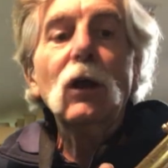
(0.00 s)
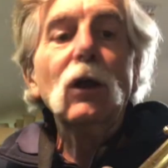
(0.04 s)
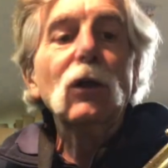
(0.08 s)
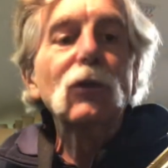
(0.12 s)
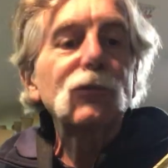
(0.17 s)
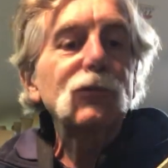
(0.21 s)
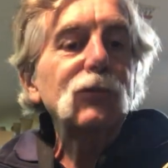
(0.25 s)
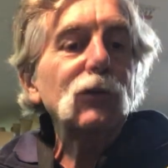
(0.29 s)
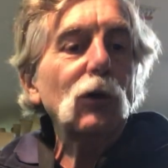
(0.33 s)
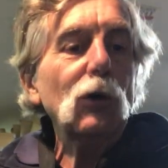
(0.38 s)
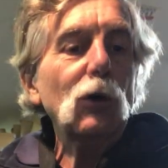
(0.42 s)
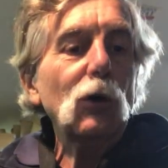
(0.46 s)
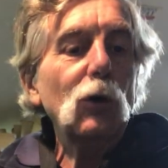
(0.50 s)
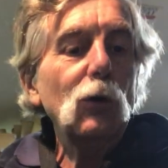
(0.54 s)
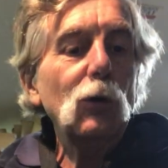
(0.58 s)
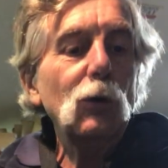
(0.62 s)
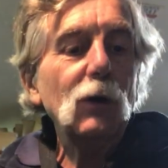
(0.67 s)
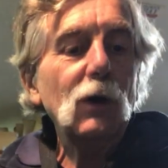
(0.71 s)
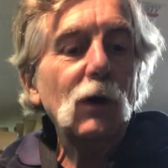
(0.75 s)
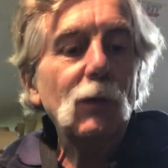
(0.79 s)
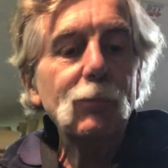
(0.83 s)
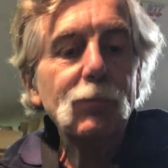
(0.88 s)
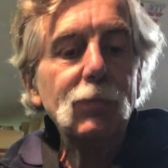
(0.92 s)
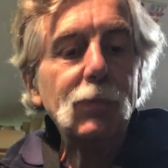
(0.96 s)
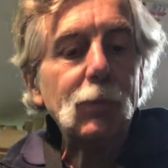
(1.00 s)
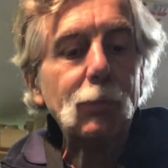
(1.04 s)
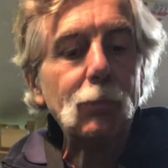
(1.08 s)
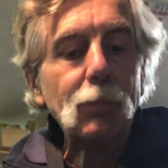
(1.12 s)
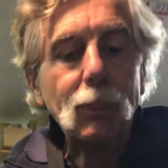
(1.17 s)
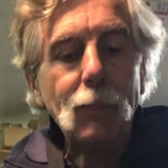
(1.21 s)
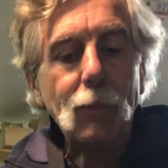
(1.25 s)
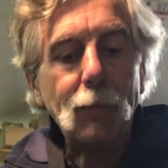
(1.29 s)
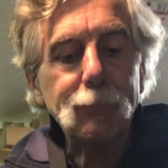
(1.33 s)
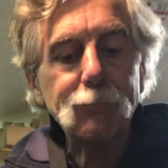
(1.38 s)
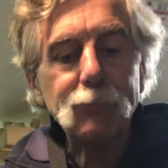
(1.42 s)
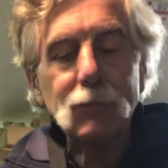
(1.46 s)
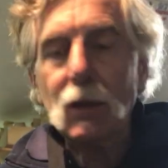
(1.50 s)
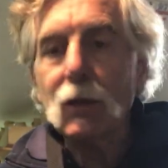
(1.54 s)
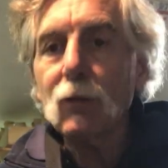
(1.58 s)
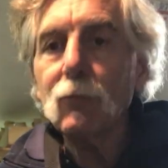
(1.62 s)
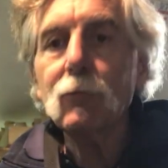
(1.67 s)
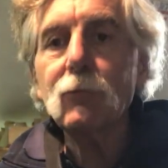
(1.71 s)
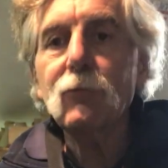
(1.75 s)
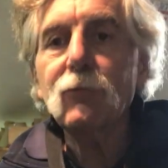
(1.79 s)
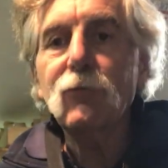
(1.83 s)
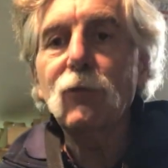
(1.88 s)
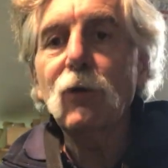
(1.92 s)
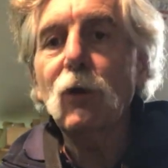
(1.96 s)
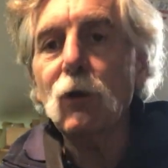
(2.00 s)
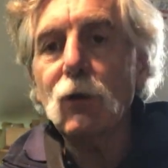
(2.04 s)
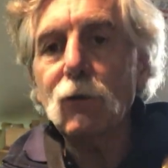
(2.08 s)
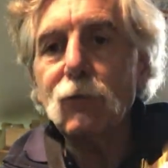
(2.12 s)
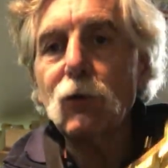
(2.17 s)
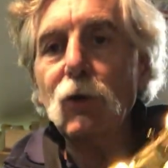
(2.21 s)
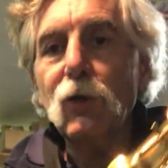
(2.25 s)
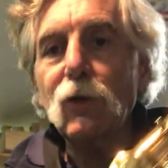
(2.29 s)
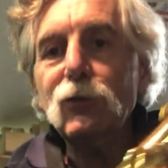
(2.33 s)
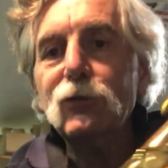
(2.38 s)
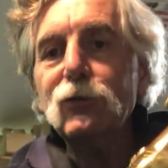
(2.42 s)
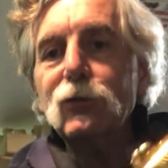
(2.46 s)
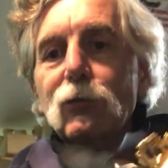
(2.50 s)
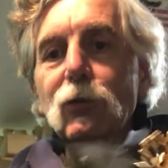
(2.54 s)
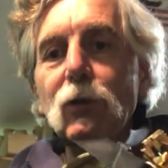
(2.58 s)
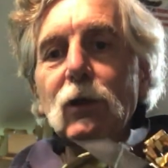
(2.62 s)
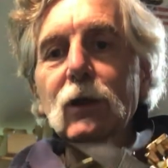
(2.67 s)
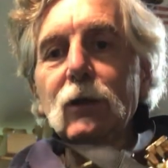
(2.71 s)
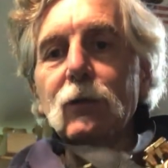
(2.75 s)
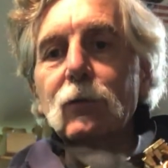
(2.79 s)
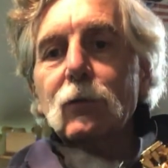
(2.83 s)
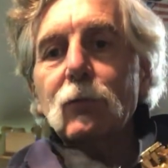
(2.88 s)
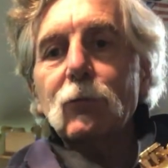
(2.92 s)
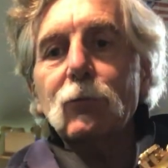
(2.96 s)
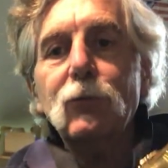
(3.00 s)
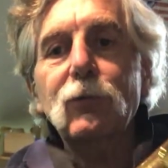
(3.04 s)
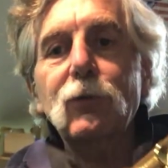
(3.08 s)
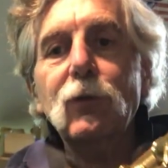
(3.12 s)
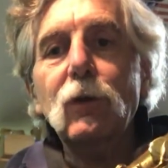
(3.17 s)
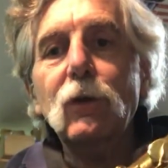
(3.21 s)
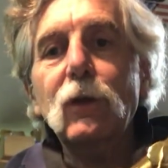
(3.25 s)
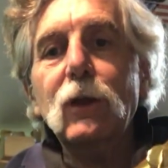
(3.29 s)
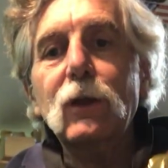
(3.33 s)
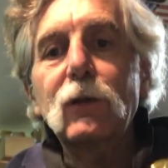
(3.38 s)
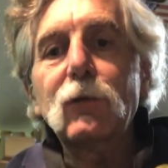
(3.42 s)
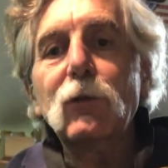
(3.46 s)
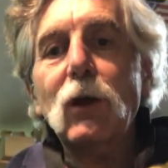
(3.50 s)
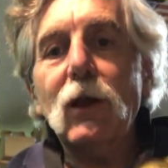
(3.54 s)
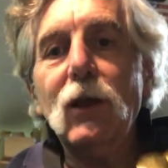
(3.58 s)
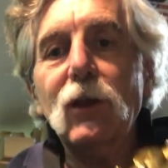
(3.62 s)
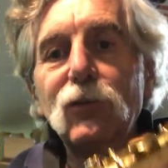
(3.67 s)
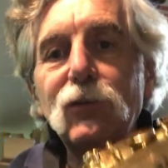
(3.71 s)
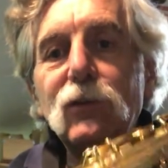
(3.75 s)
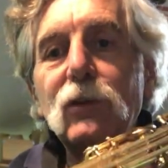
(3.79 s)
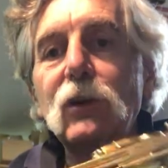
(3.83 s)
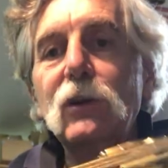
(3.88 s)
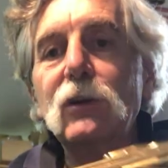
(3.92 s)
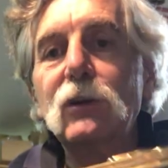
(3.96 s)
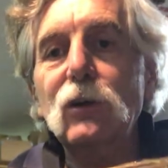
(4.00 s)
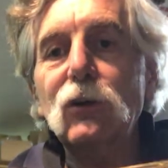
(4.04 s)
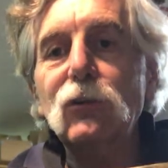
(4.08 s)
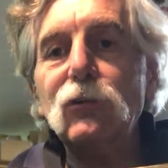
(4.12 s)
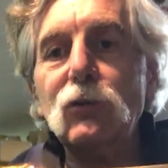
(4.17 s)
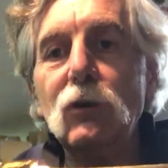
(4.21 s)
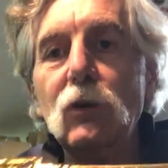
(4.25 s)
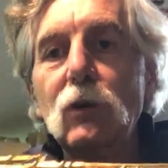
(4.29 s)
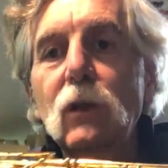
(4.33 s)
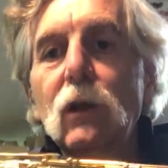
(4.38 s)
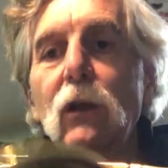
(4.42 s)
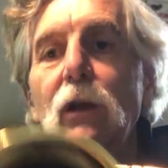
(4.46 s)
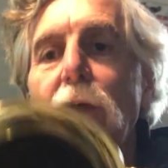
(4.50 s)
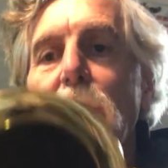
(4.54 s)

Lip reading: So very, very straight, very nice condition.